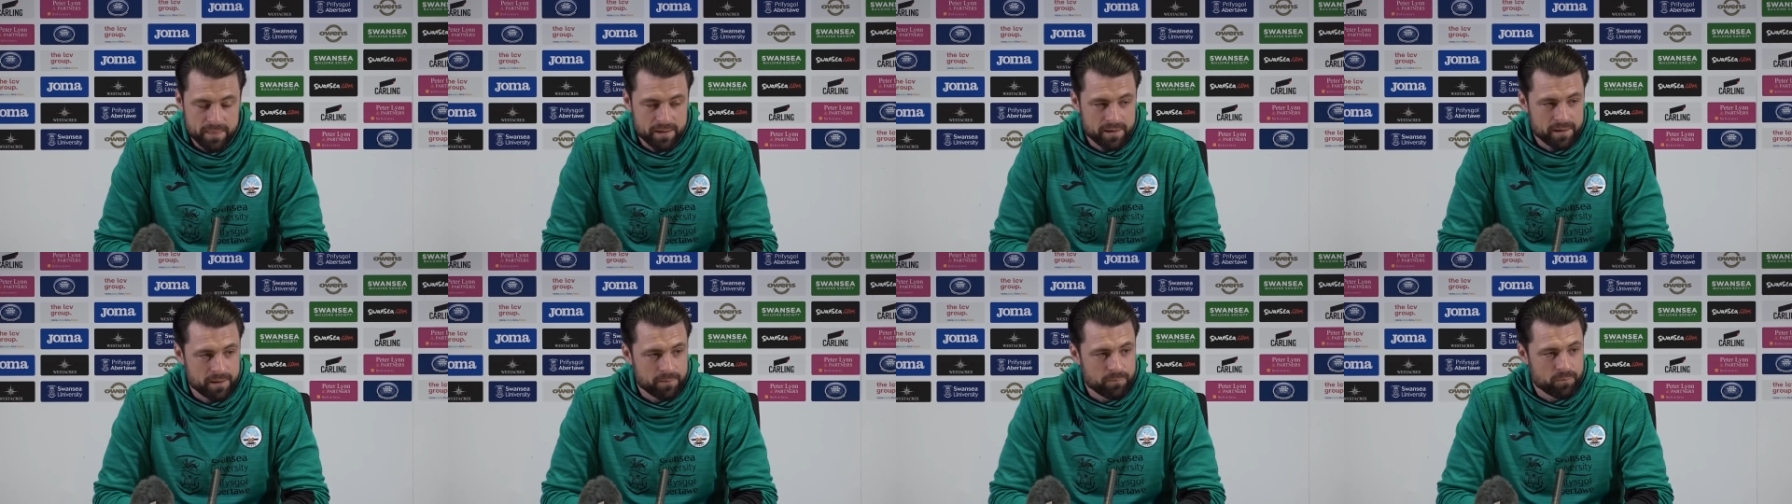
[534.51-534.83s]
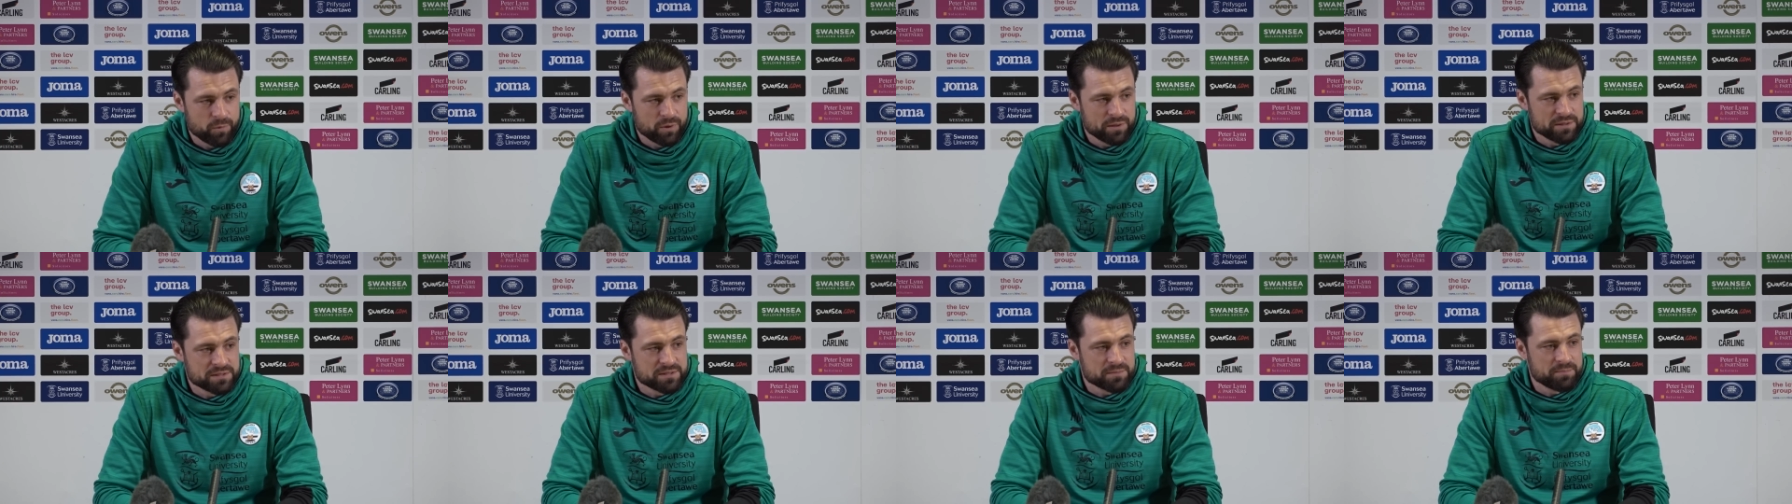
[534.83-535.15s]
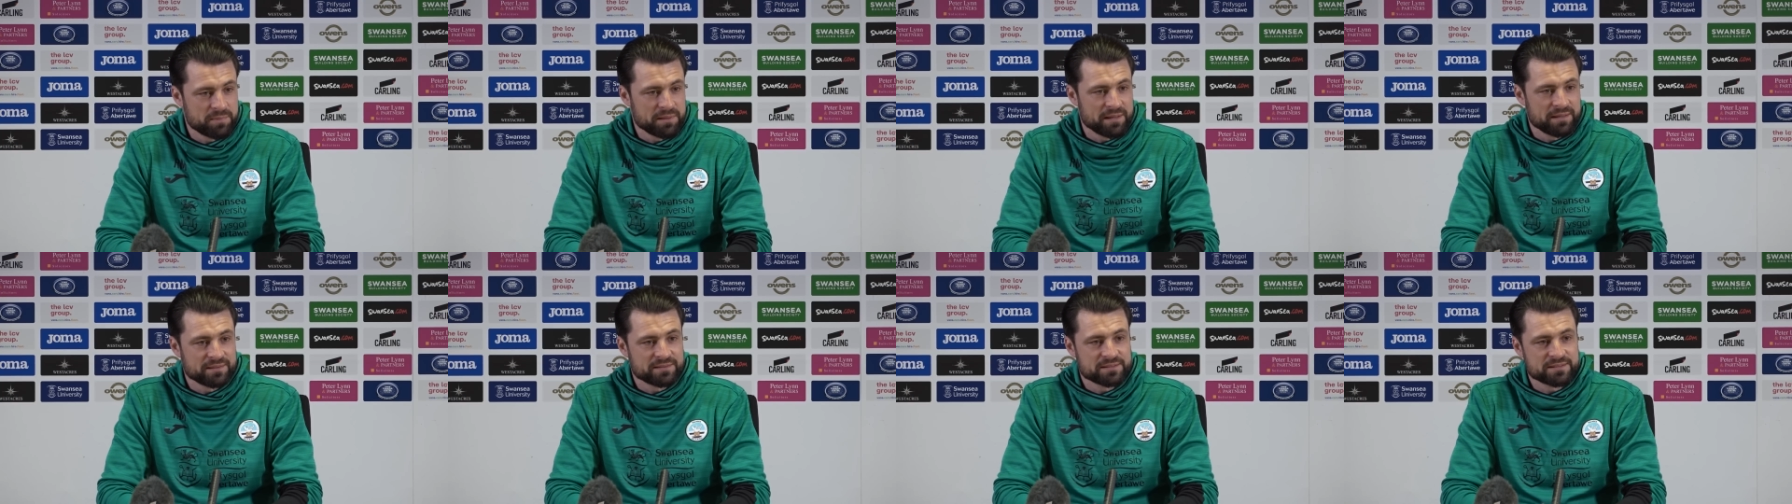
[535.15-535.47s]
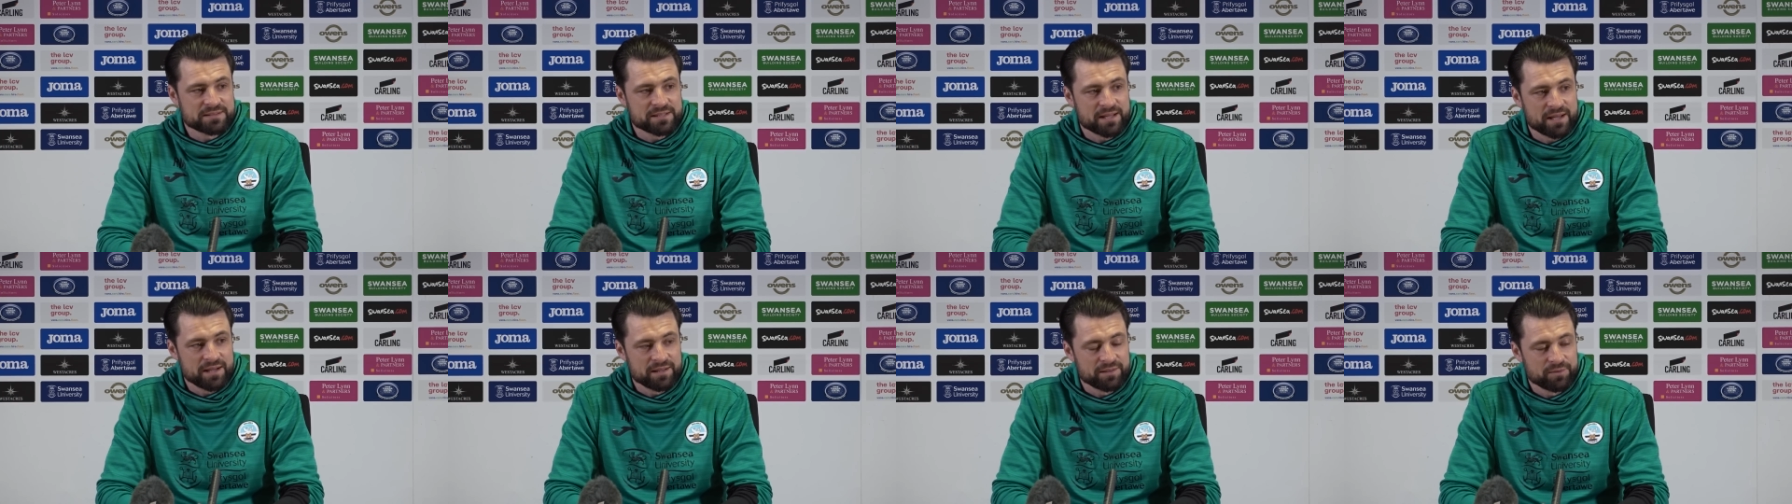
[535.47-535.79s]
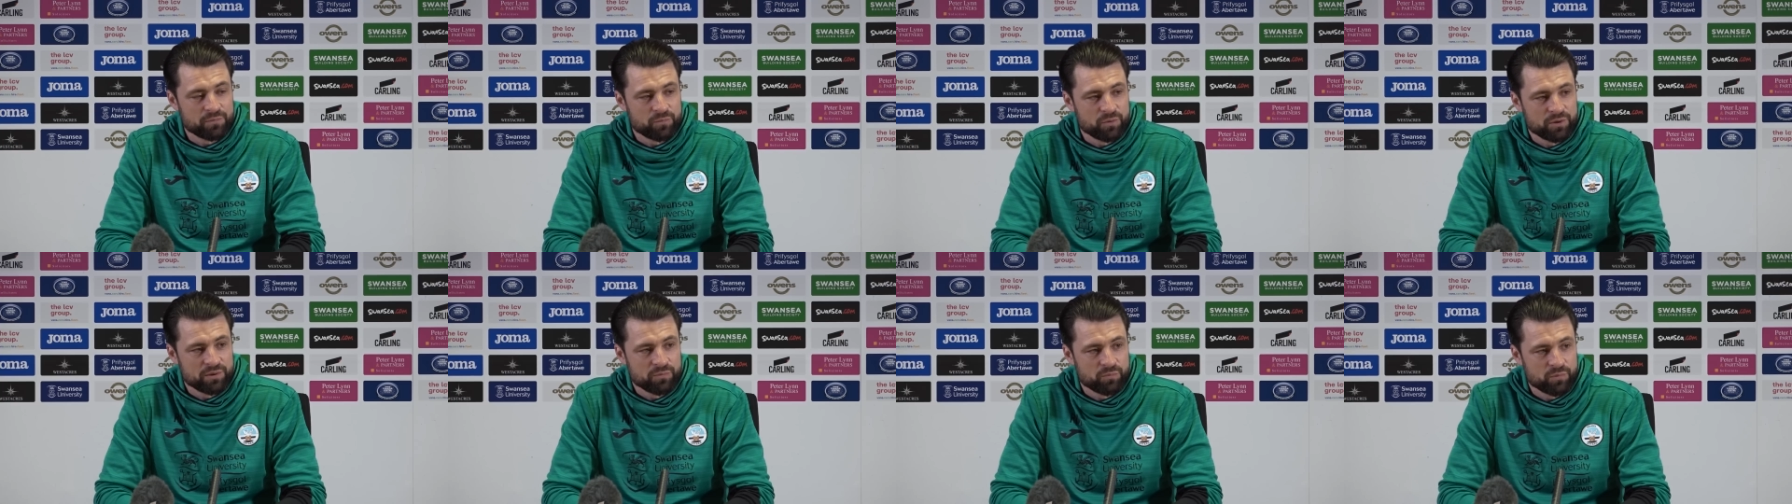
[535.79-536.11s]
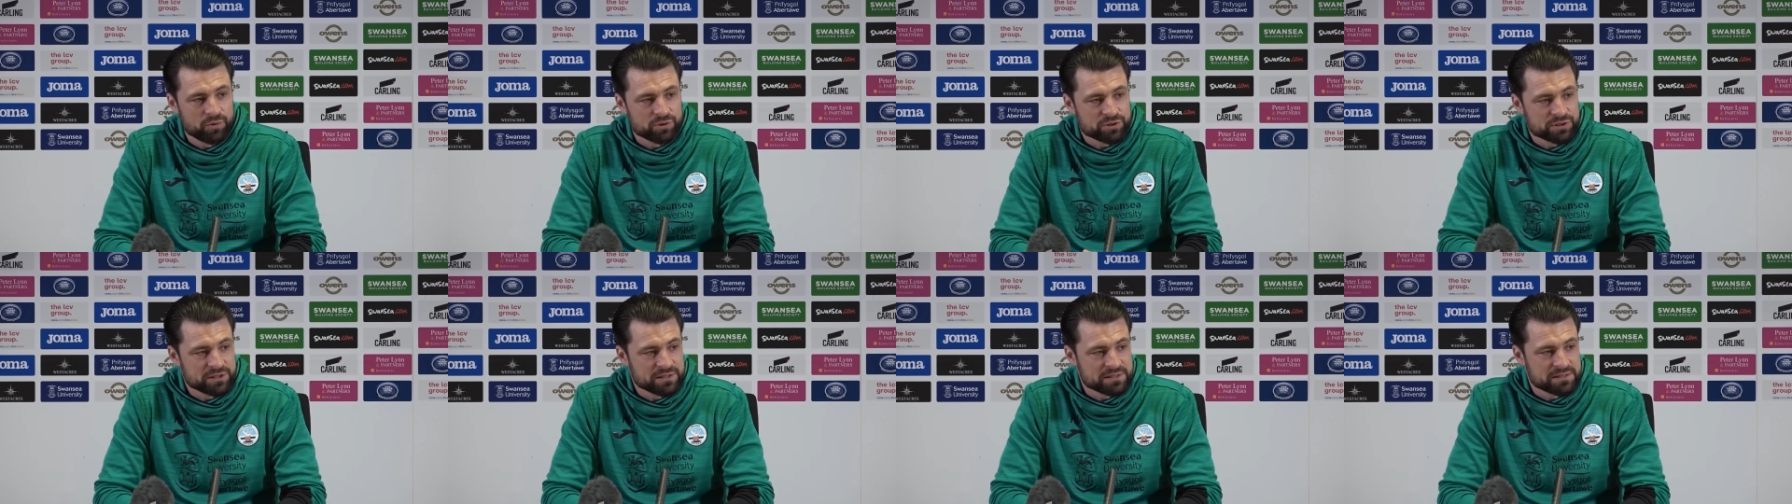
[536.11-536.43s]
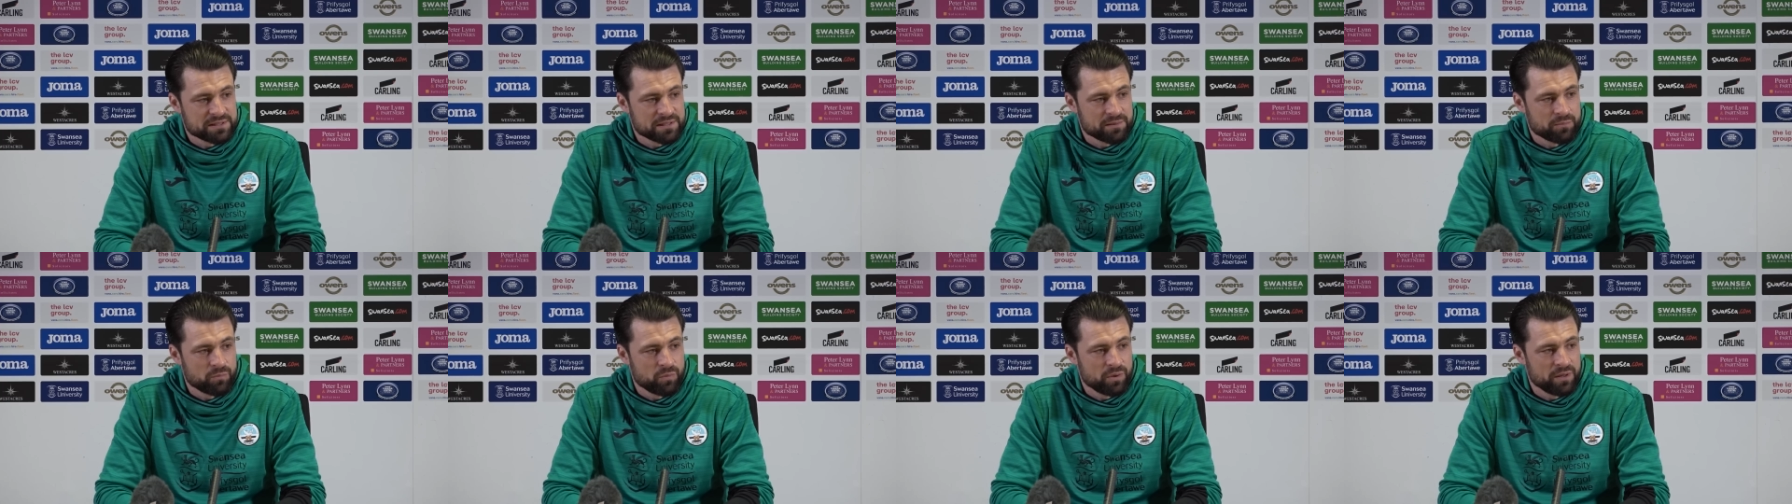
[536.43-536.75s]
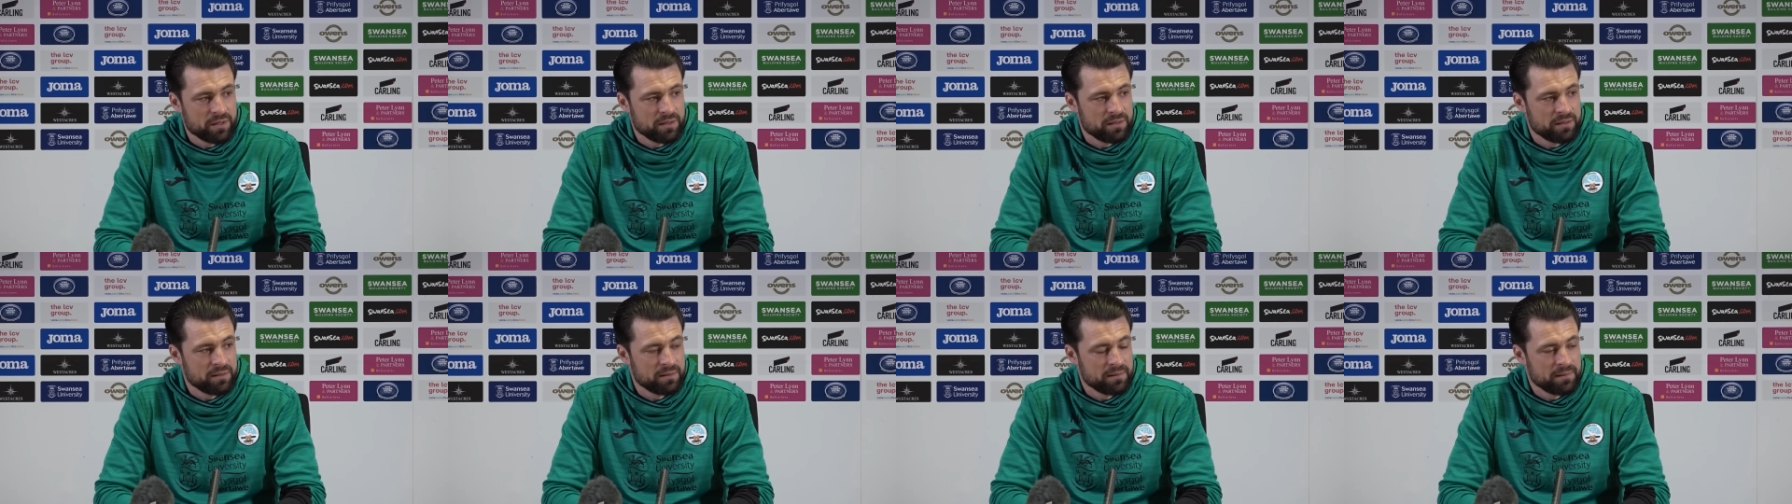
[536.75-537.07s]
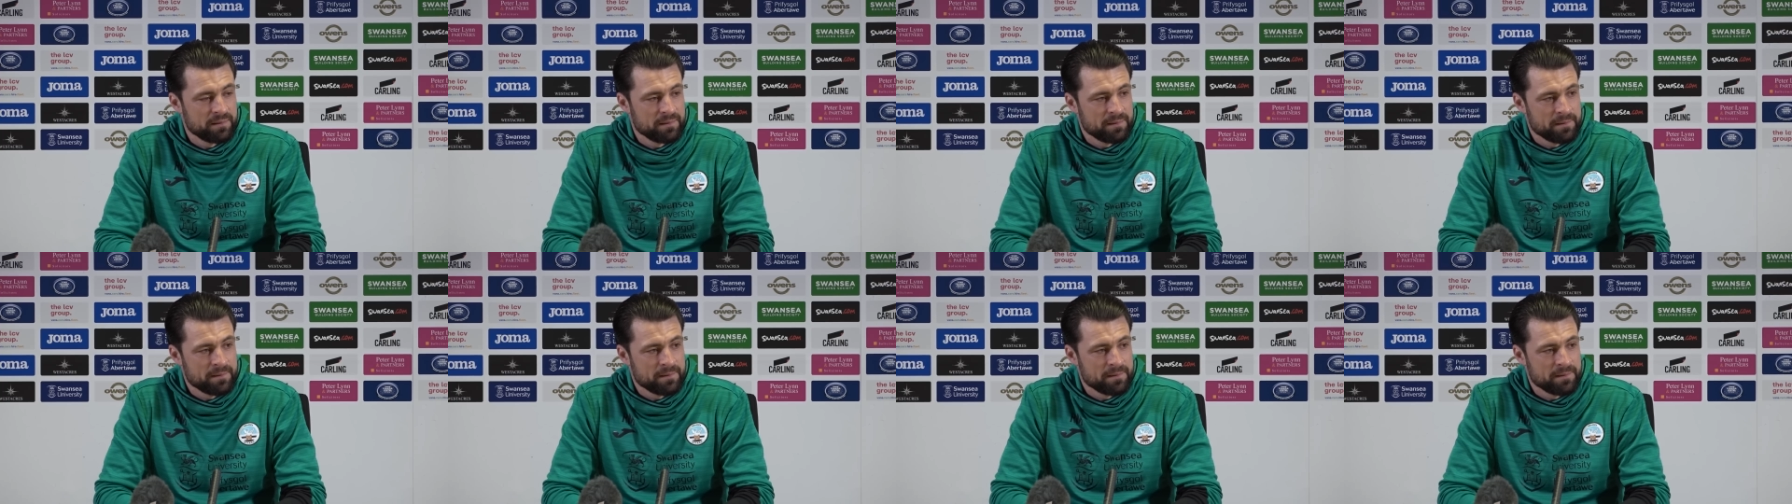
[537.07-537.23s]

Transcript: um, wanting to be entertained and wanting to watch their team win.